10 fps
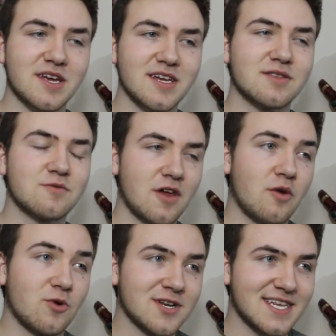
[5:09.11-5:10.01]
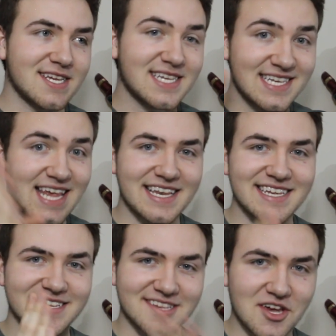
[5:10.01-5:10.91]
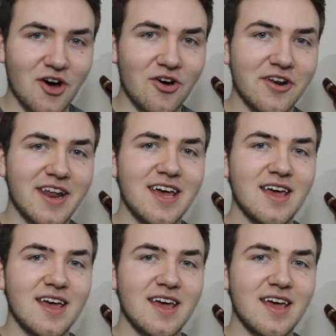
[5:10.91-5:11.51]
because you know, once this set is gone,